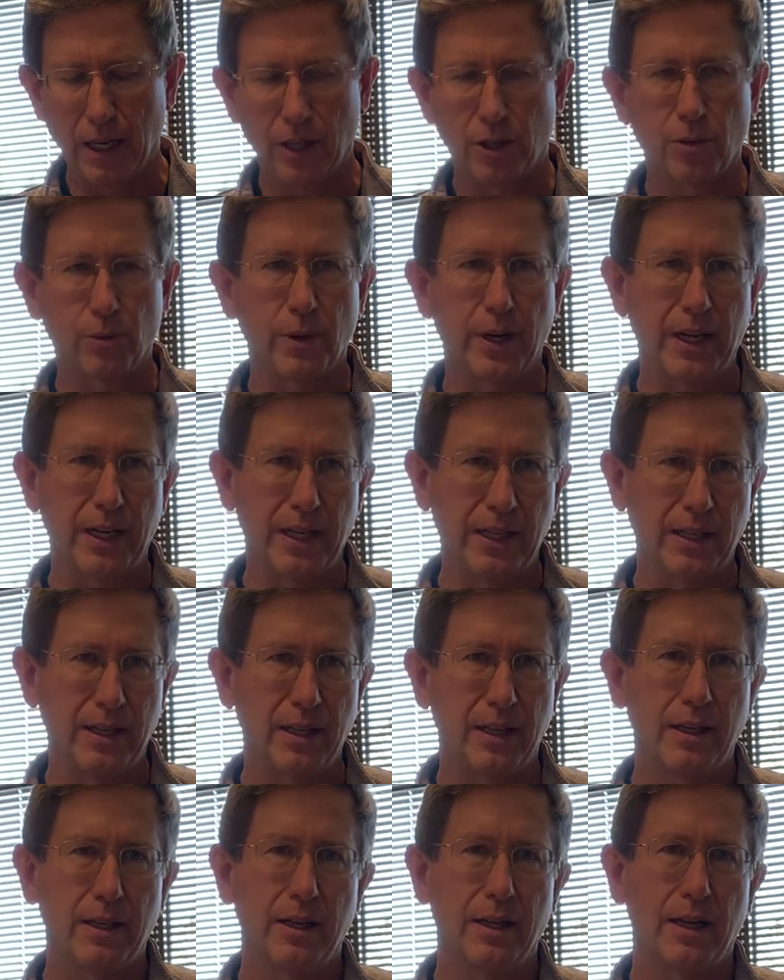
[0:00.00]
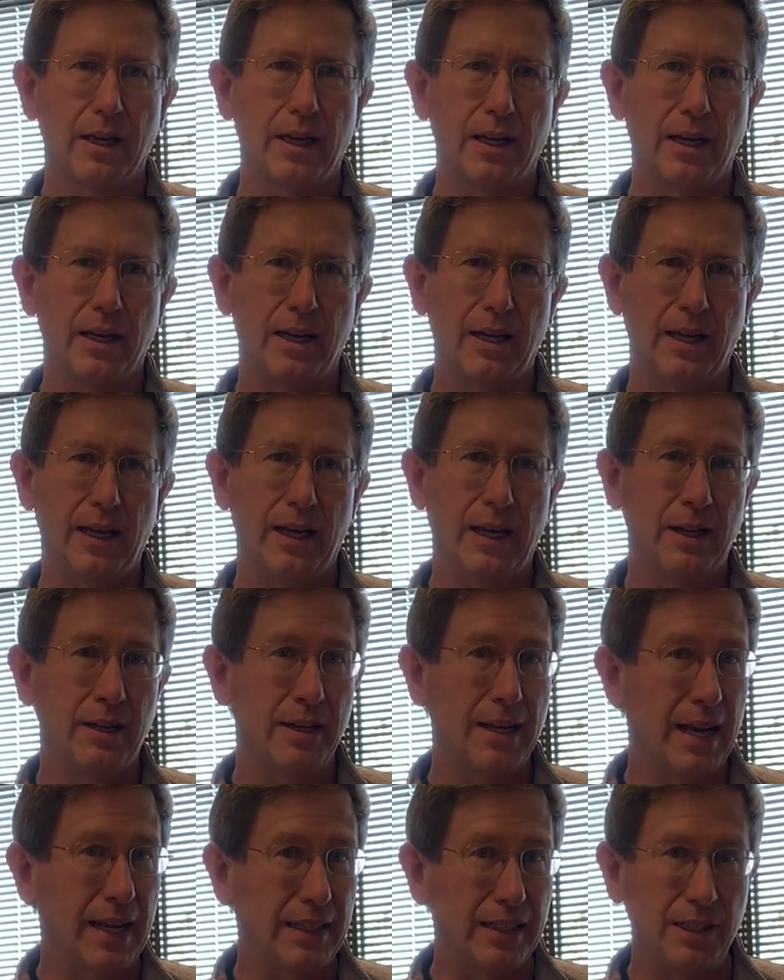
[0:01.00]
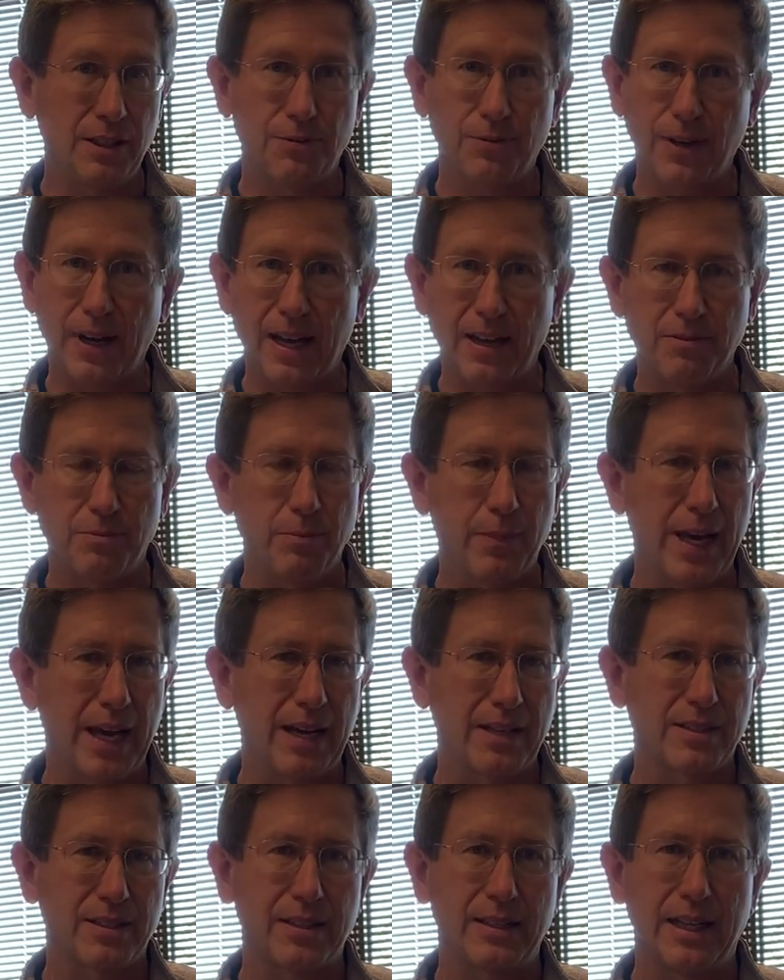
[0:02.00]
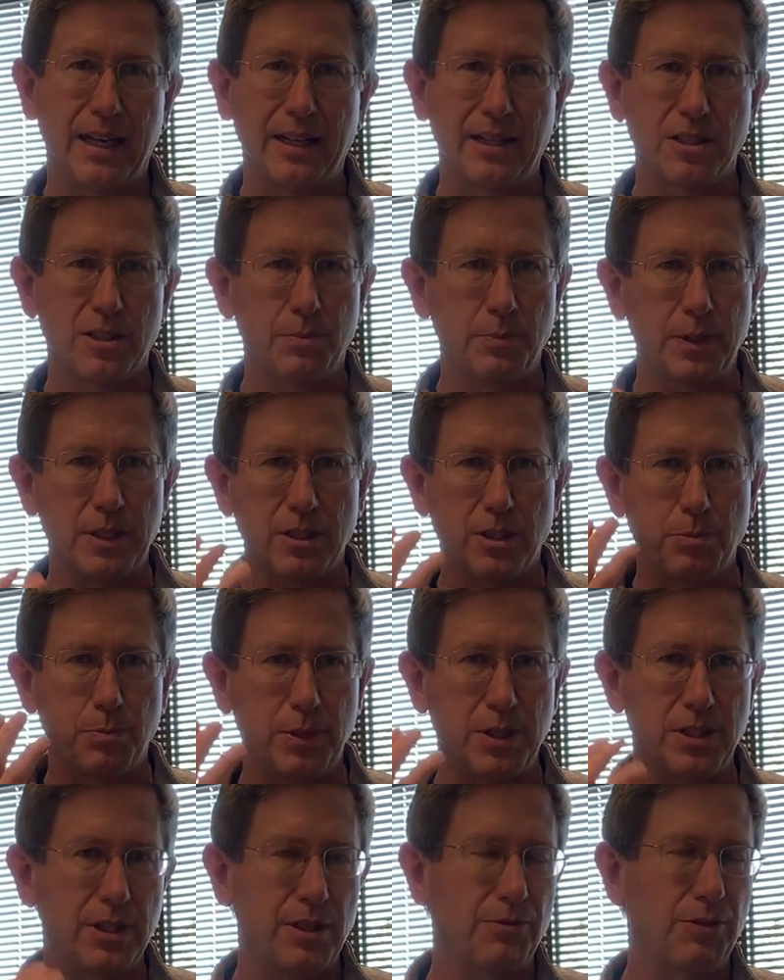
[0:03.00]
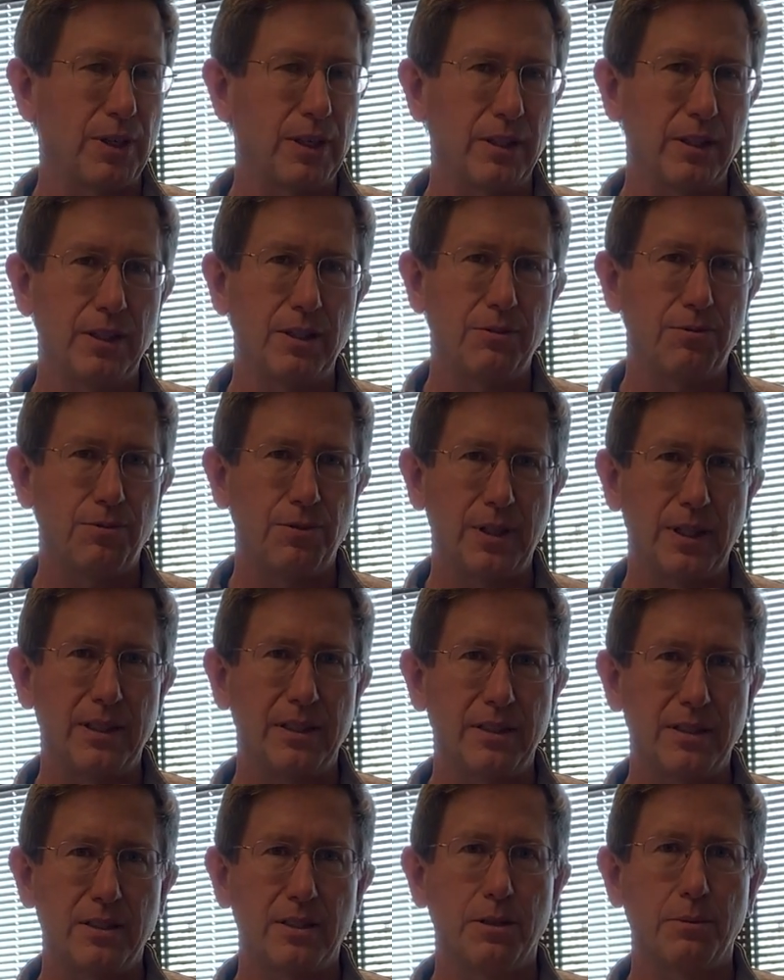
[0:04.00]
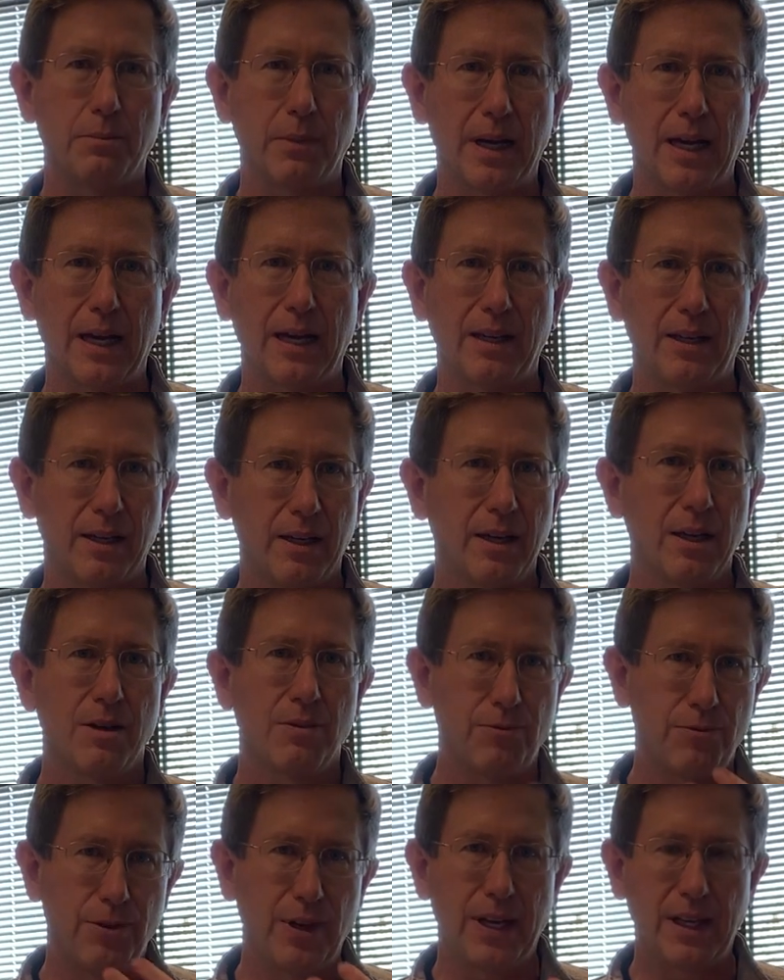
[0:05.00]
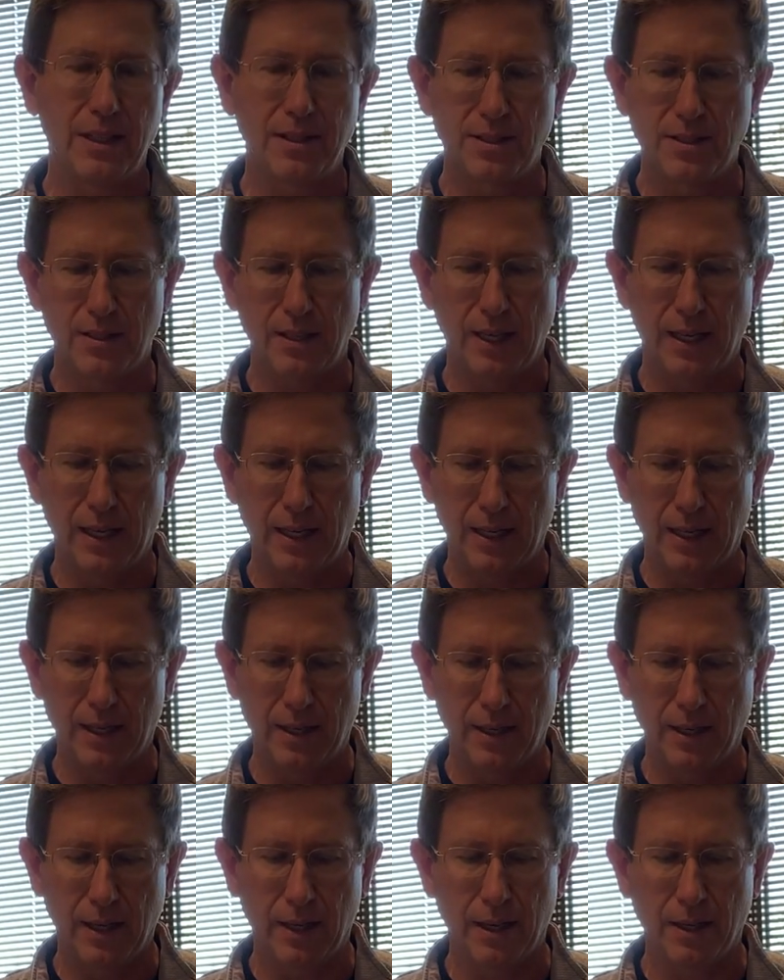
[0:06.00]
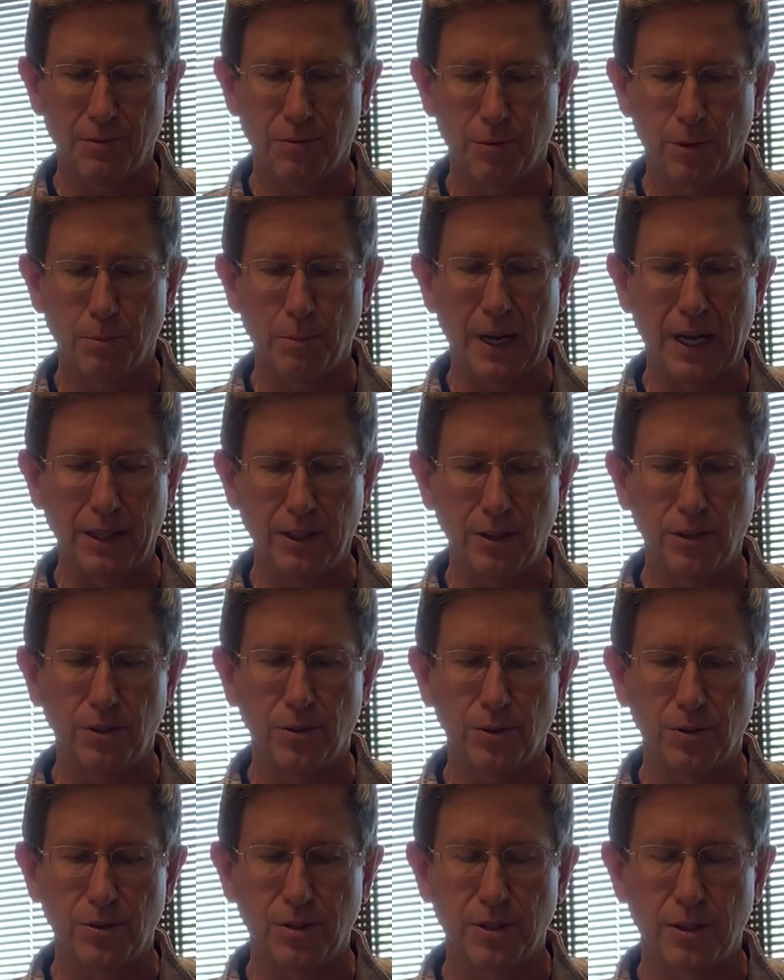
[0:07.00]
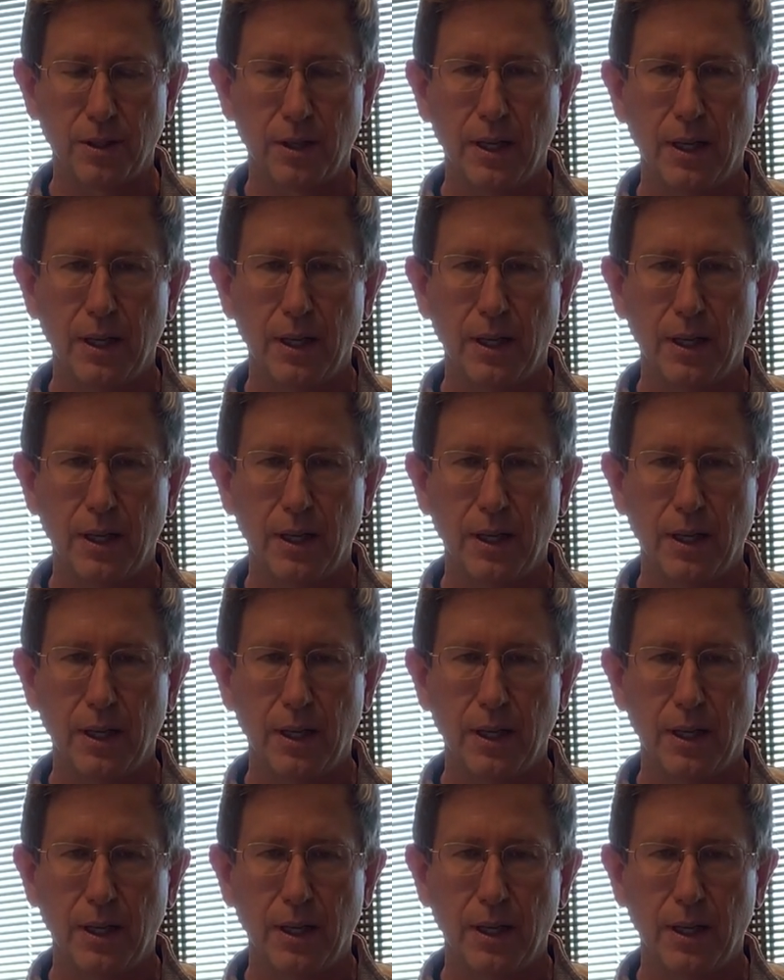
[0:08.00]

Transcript: grade N95 mask that has been specifically fitted to my face and for my use.